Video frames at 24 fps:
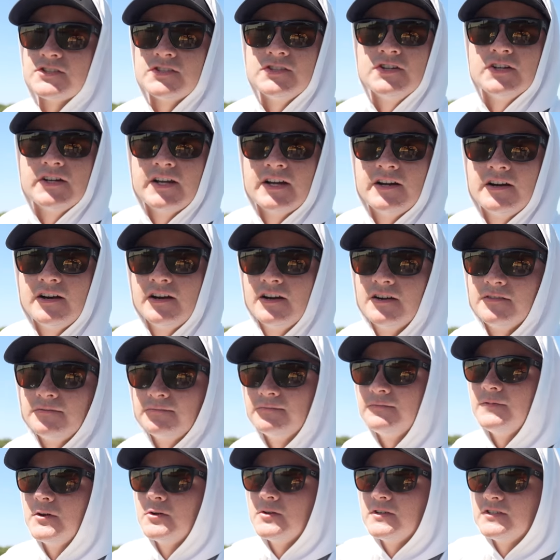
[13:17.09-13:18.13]
snook or
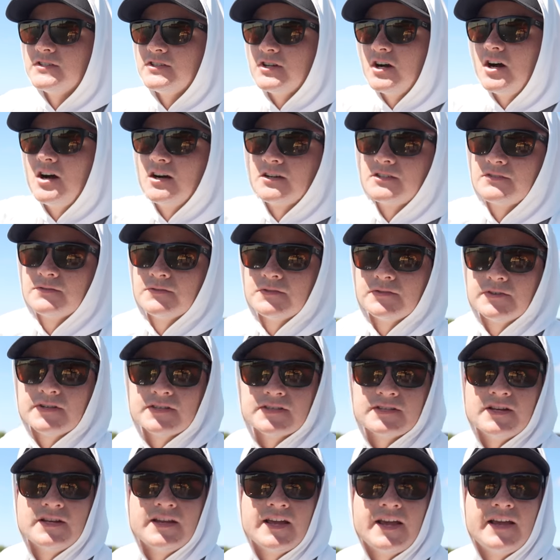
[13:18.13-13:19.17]
focus docks for the rest
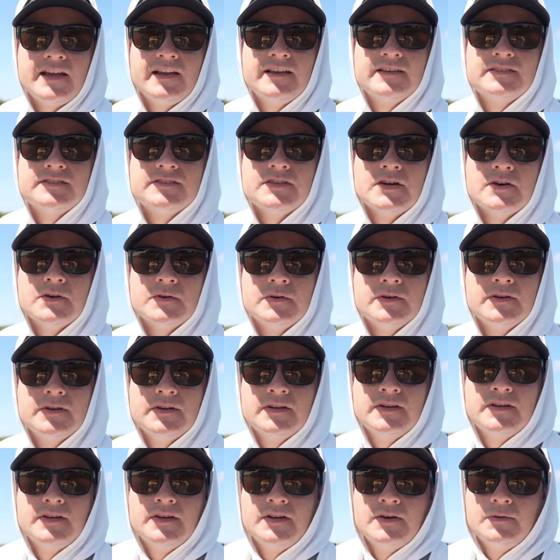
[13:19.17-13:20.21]
of the day so
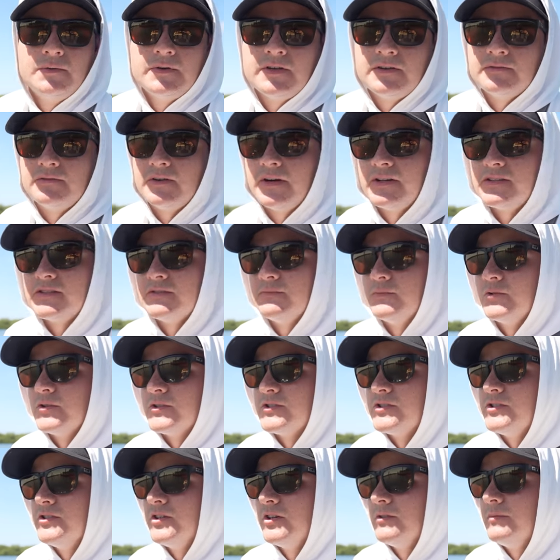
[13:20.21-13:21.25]
we can find some more
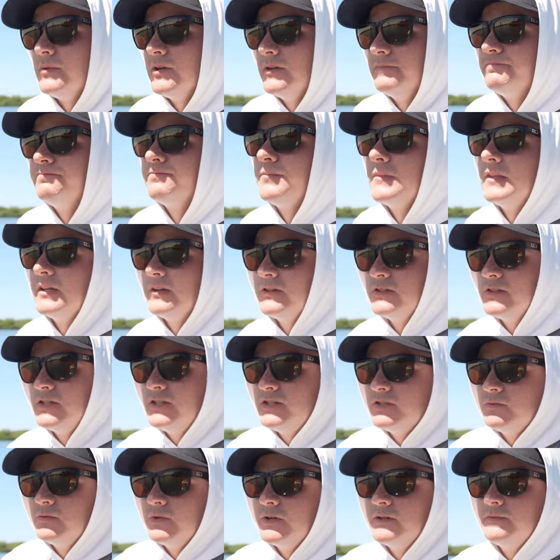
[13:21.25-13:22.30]
snook. But that was a
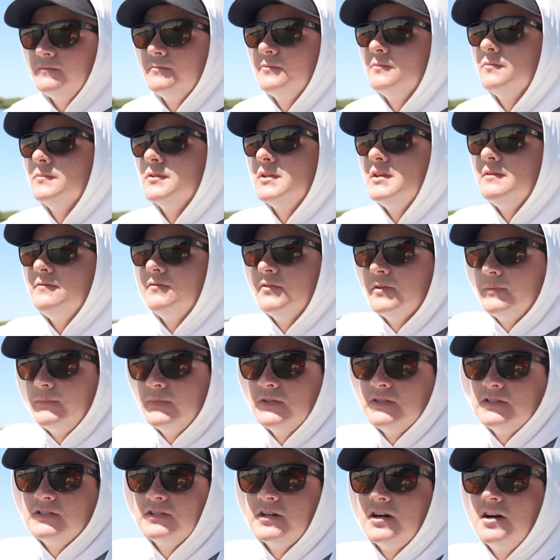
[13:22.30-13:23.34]
decent one. Keep flipping
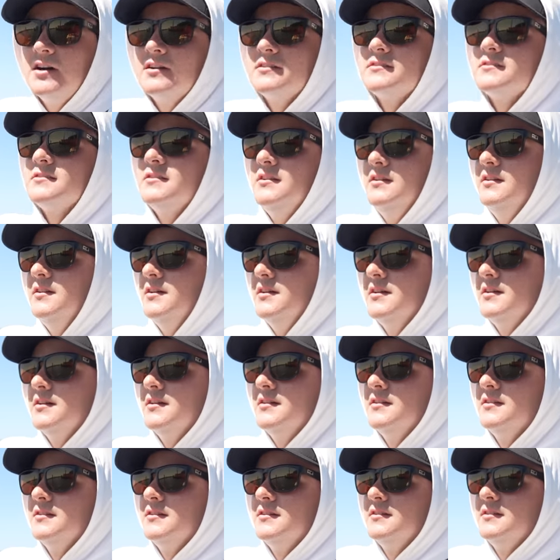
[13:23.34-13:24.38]
these docks and uh,
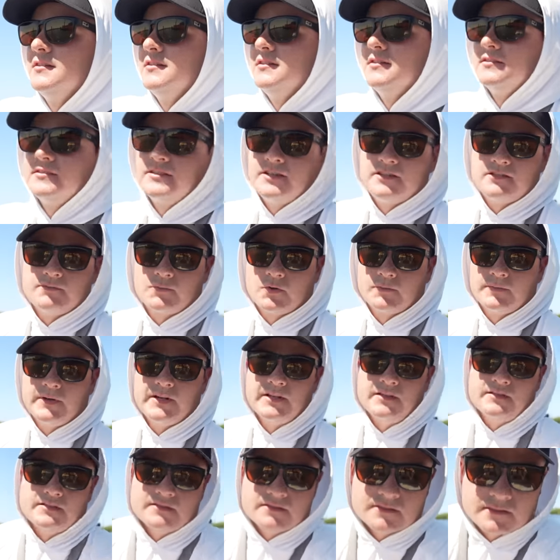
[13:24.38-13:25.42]
get some more
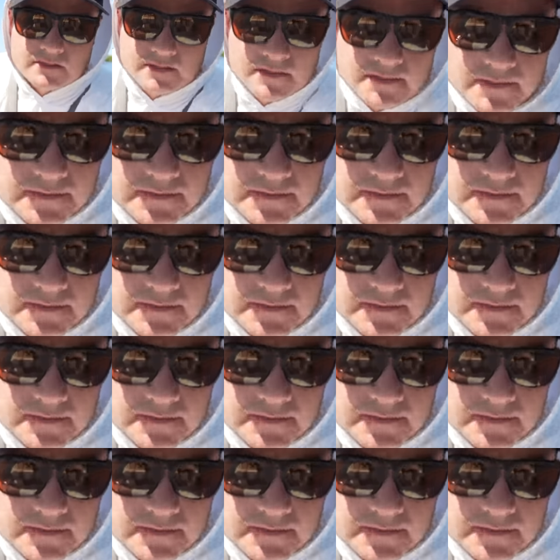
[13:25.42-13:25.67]
bites.